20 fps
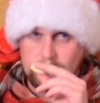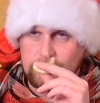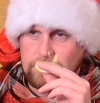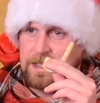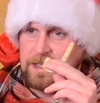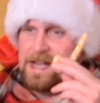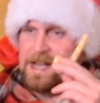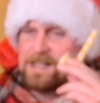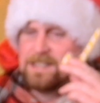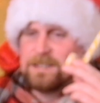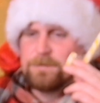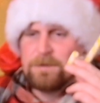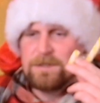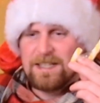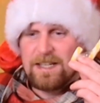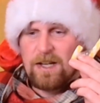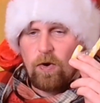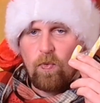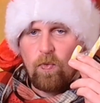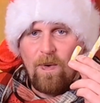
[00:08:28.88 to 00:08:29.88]
Kind of smells
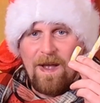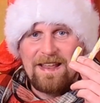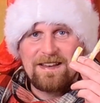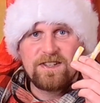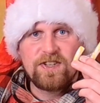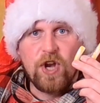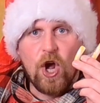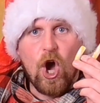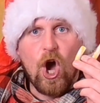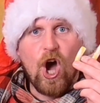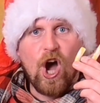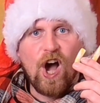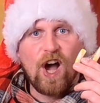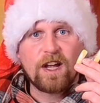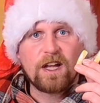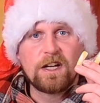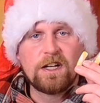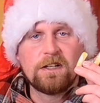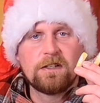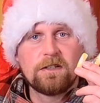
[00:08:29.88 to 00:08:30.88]
like a wet
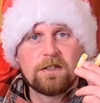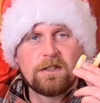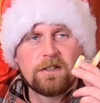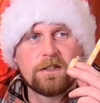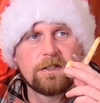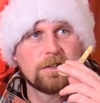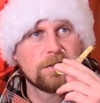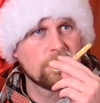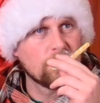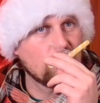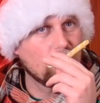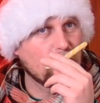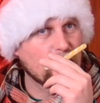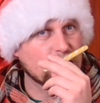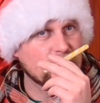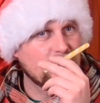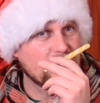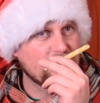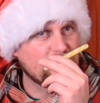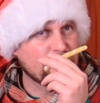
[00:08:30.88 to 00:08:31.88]
dog or
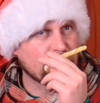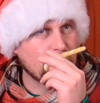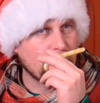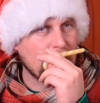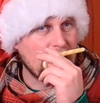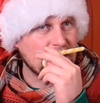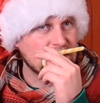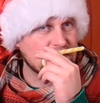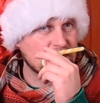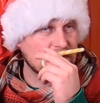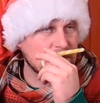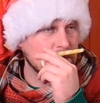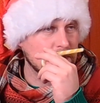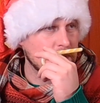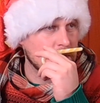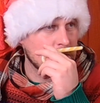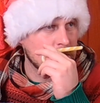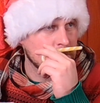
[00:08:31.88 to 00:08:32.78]
like fermented